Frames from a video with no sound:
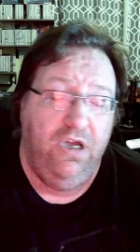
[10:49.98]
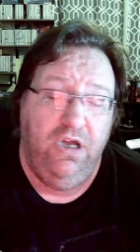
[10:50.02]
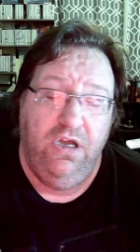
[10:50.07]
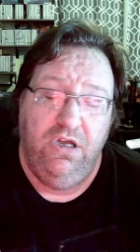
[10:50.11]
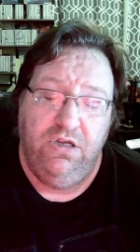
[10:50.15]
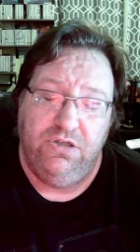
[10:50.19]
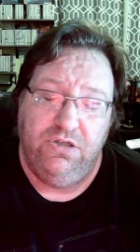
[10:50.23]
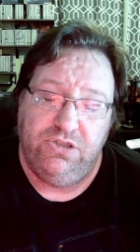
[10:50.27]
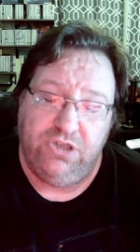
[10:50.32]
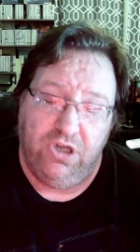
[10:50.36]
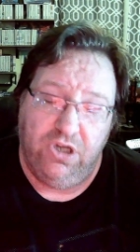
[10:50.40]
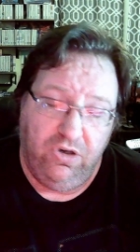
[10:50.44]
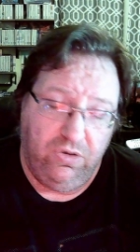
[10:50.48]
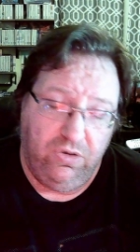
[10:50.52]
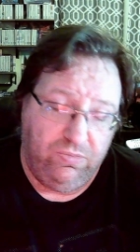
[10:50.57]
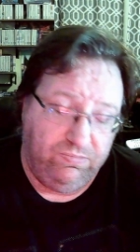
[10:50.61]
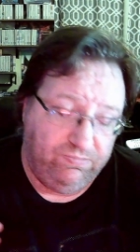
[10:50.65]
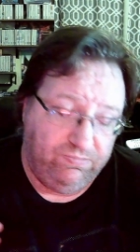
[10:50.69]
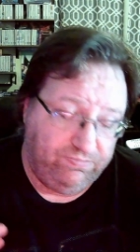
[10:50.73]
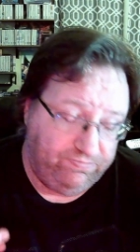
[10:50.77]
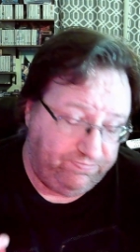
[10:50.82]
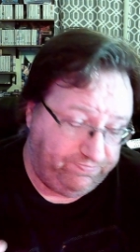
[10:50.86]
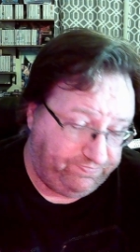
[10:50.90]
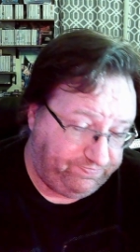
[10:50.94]
So,
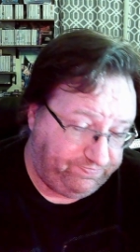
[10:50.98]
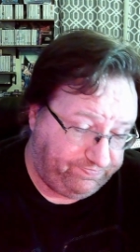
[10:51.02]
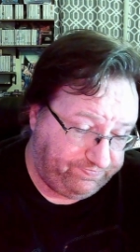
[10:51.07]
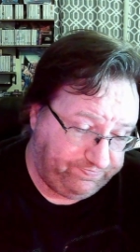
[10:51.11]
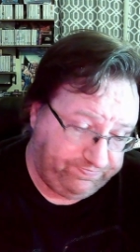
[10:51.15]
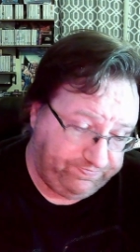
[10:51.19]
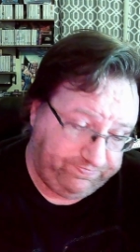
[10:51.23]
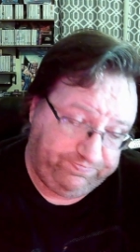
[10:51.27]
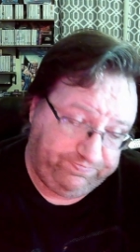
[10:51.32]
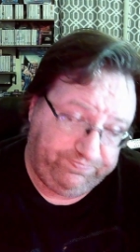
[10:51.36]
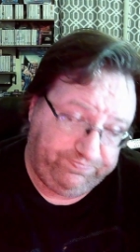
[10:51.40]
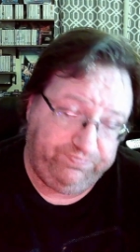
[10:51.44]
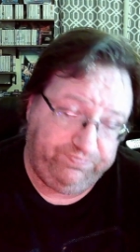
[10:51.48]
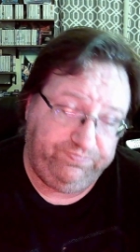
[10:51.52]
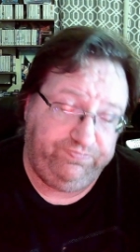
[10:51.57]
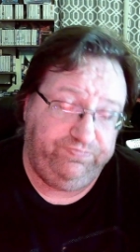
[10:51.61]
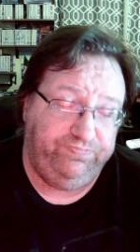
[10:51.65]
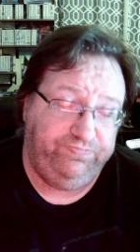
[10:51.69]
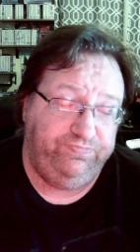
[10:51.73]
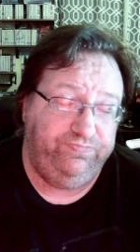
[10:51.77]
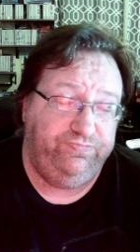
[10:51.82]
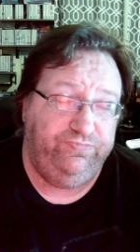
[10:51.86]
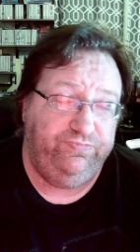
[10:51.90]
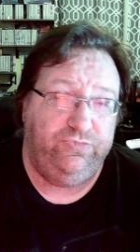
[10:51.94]

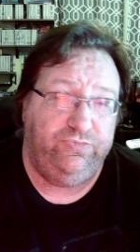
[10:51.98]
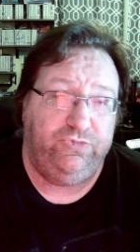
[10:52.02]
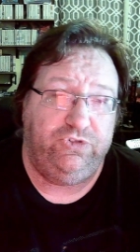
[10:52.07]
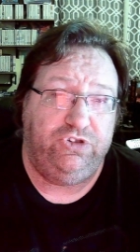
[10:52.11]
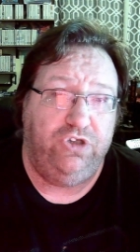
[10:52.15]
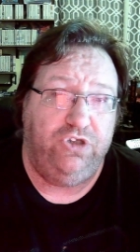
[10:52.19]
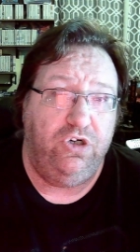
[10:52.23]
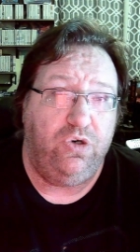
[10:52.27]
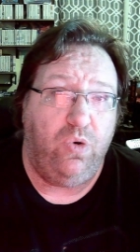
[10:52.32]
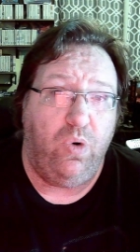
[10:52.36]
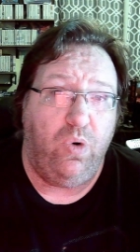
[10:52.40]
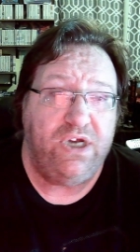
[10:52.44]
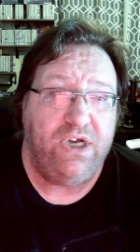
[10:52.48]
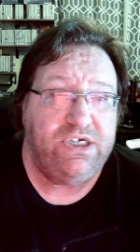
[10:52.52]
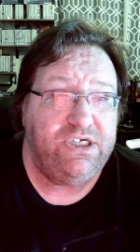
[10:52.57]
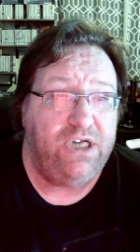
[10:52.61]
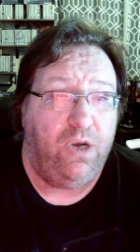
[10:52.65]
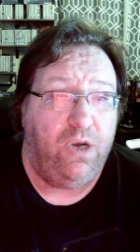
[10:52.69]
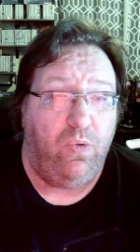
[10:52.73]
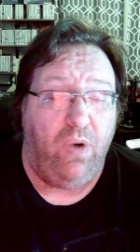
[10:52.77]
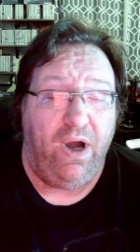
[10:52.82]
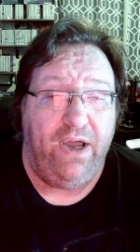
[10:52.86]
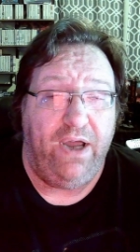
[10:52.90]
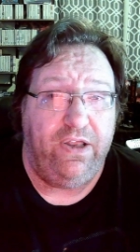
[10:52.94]
good question
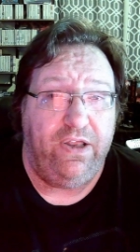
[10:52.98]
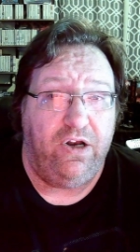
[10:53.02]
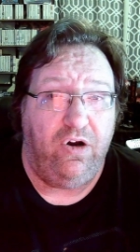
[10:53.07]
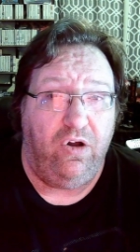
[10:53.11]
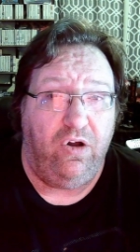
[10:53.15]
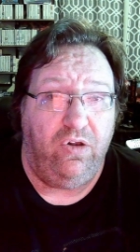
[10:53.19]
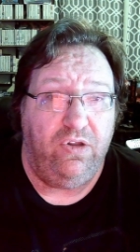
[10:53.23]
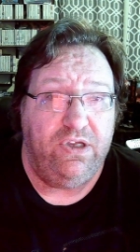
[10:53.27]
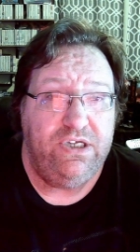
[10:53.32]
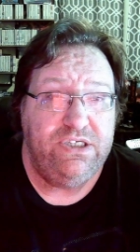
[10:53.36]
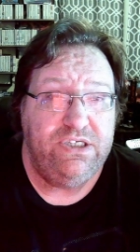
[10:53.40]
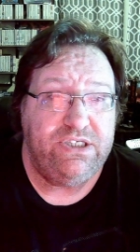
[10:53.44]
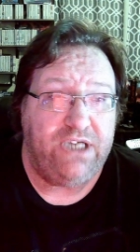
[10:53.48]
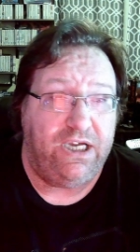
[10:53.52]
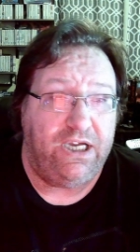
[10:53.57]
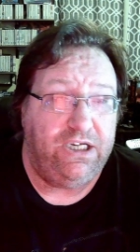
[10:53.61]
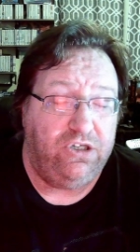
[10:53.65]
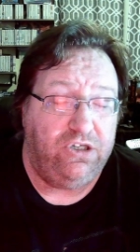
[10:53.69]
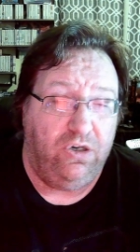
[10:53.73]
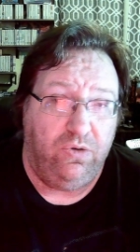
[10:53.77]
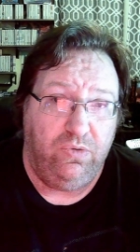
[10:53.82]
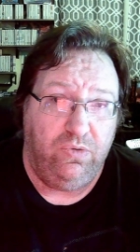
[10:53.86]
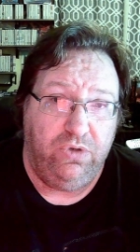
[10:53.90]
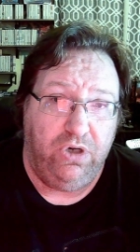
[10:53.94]
on why that all is. I
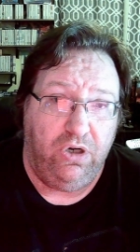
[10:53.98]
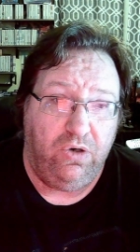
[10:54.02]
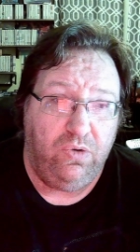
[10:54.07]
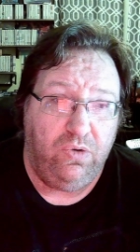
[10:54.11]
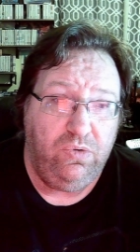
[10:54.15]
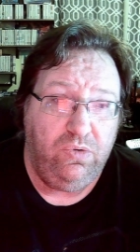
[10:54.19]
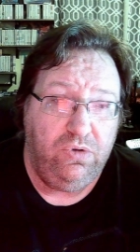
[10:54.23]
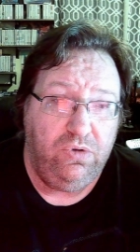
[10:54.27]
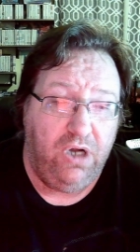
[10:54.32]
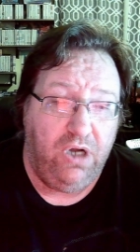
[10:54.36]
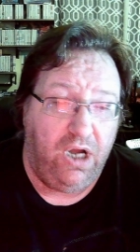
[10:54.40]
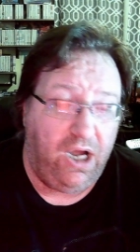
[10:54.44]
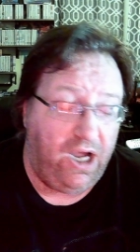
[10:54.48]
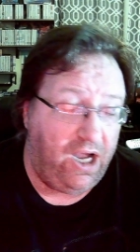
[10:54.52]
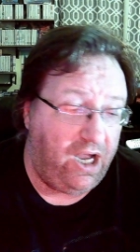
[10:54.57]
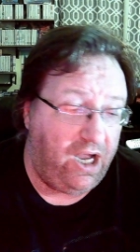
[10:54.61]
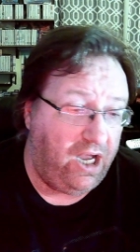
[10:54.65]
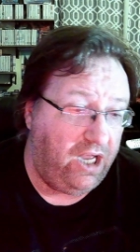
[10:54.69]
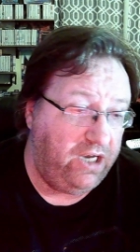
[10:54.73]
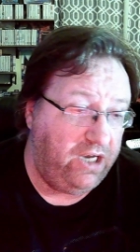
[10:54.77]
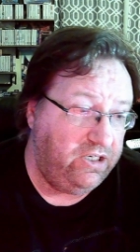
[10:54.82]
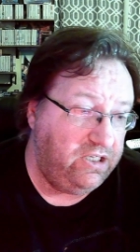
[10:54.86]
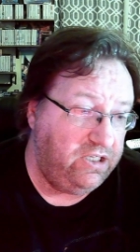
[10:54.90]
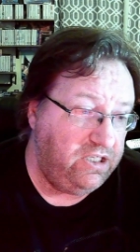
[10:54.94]
don't know.
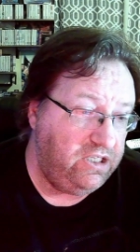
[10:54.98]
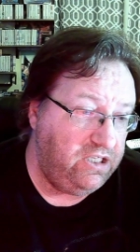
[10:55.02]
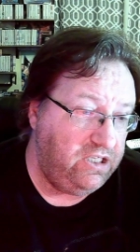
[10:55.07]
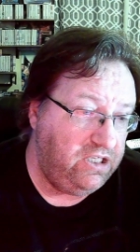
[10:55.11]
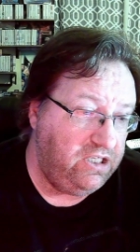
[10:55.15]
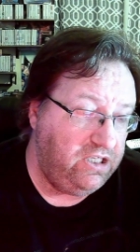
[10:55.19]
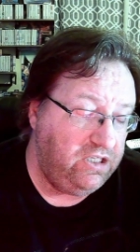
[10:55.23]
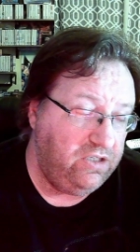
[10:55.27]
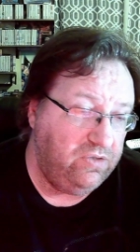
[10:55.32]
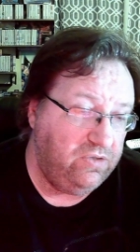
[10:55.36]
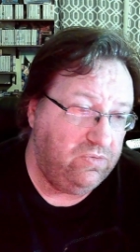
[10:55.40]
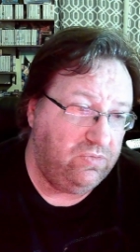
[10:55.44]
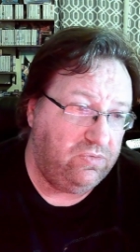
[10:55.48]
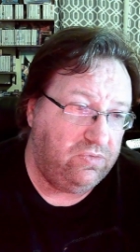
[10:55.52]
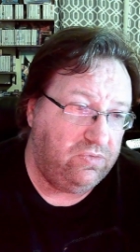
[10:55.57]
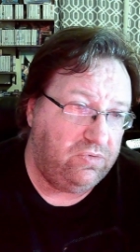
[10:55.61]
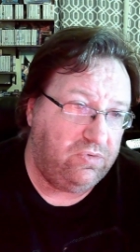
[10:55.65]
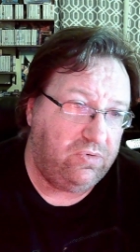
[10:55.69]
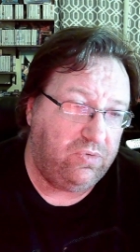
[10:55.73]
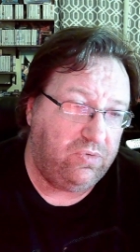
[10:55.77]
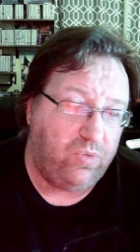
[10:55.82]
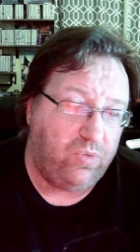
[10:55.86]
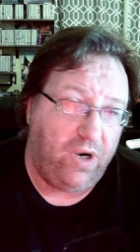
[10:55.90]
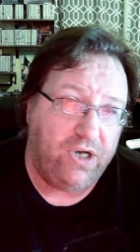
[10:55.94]
On the
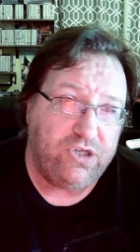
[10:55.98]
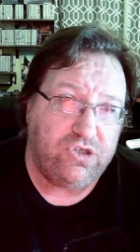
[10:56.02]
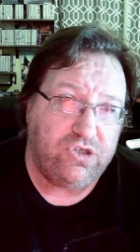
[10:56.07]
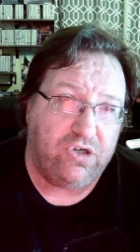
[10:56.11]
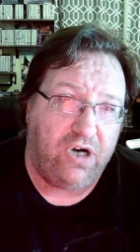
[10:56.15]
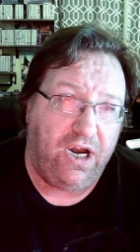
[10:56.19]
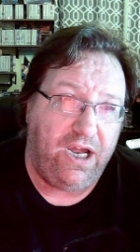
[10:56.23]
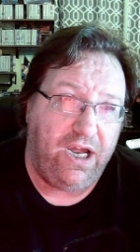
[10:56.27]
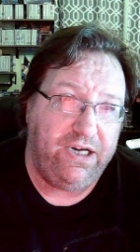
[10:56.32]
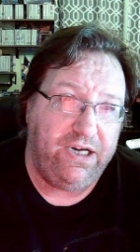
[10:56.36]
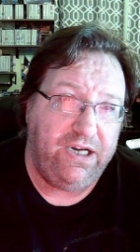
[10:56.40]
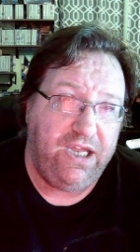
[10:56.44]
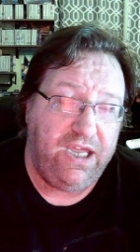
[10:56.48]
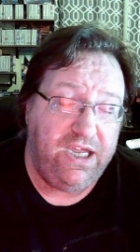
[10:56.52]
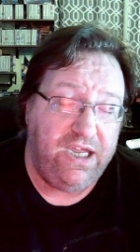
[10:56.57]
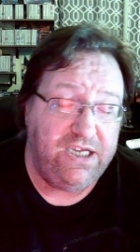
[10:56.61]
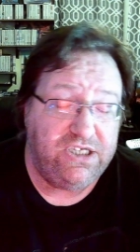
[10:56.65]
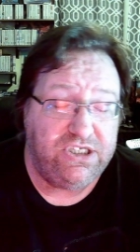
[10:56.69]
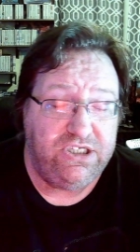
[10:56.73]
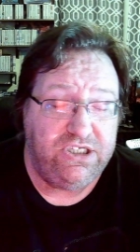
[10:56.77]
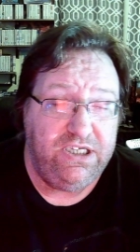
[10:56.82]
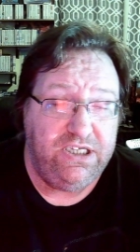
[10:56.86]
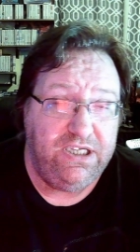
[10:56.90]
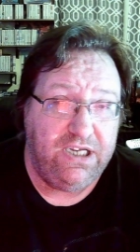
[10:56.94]
Retron
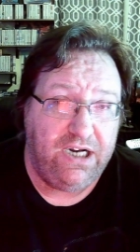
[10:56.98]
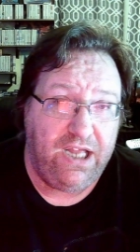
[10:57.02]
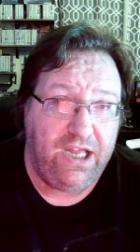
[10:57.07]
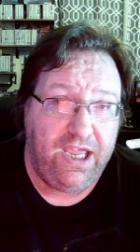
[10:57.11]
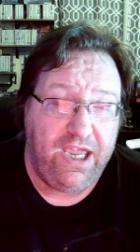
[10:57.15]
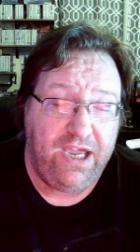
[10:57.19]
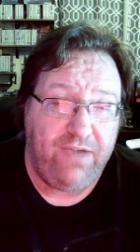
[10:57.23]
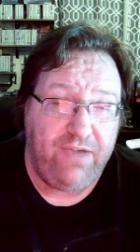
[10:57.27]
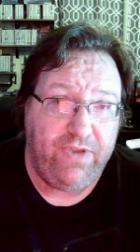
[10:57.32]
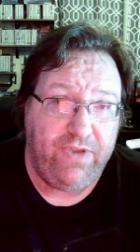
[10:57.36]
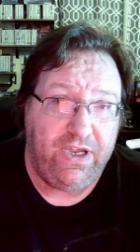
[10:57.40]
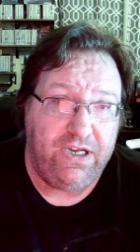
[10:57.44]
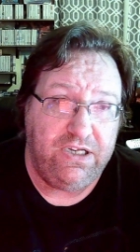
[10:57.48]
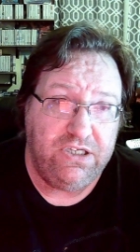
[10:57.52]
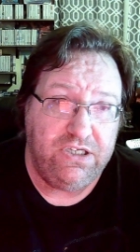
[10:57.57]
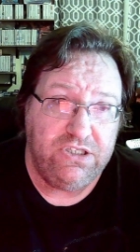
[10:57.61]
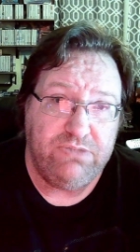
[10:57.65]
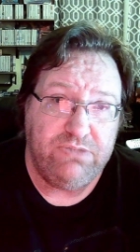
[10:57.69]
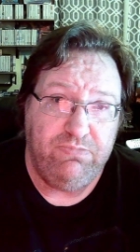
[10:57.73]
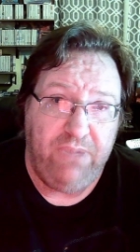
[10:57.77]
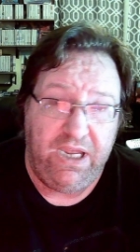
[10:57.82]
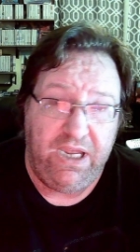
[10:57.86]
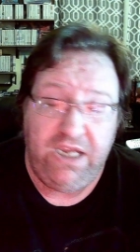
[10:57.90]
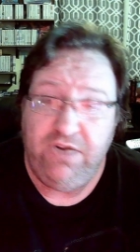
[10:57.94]
HD that I have, that
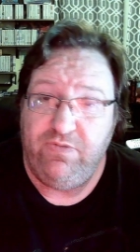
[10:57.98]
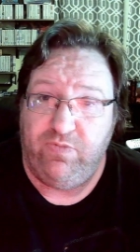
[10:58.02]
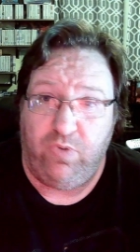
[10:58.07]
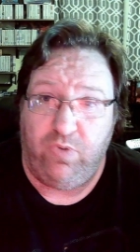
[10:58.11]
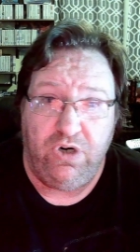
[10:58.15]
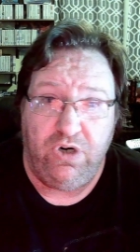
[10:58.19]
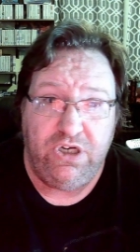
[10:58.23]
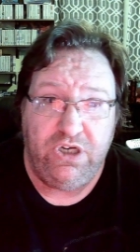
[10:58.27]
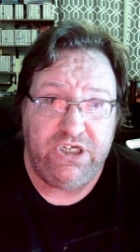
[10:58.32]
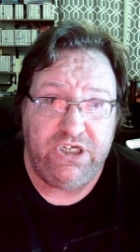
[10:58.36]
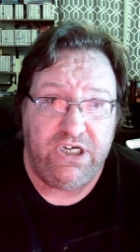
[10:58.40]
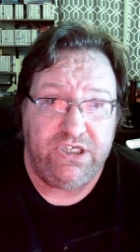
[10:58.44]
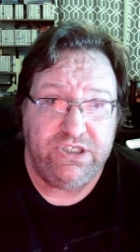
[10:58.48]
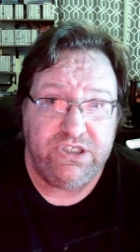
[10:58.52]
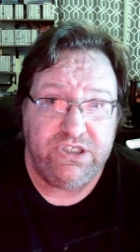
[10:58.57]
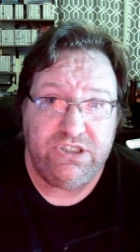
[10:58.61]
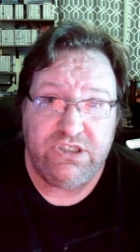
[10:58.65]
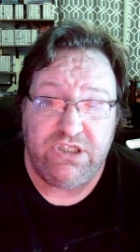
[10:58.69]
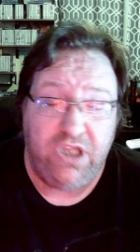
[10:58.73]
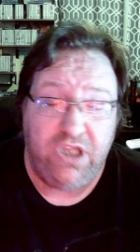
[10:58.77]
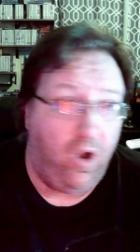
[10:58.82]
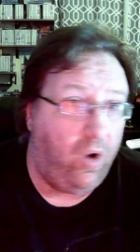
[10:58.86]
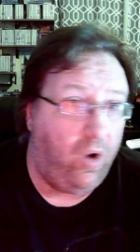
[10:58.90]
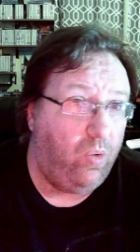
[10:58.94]
is made for a Genesis,
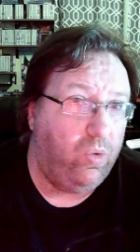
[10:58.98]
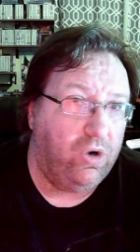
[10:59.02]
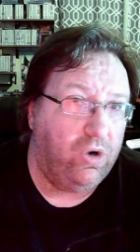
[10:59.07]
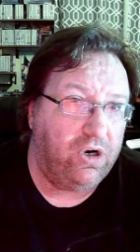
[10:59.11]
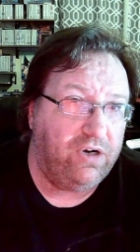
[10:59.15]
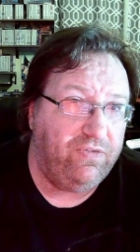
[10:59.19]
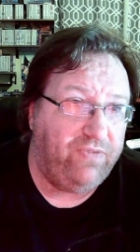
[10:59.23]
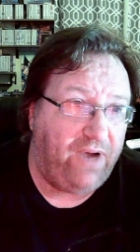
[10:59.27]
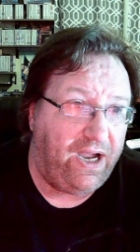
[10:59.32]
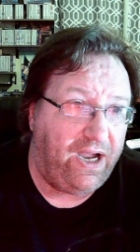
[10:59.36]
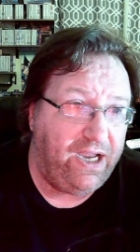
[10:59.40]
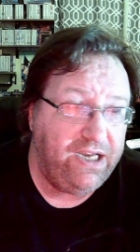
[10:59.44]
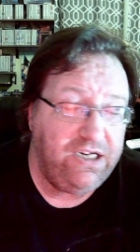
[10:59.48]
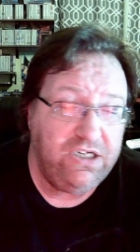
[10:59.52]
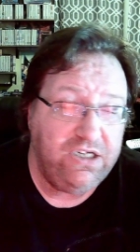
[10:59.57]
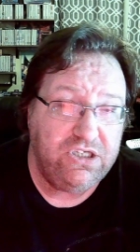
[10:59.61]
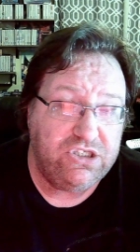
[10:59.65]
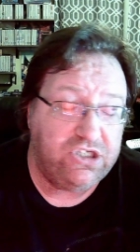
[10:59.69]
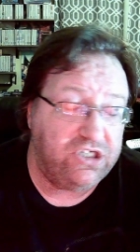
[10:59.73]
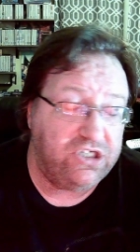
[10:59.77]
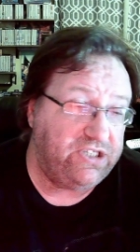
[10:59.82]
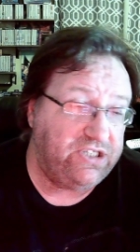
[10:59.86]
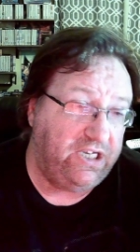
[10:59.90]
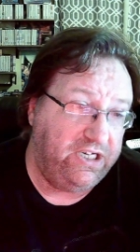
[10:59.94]
they all work fine. It's just on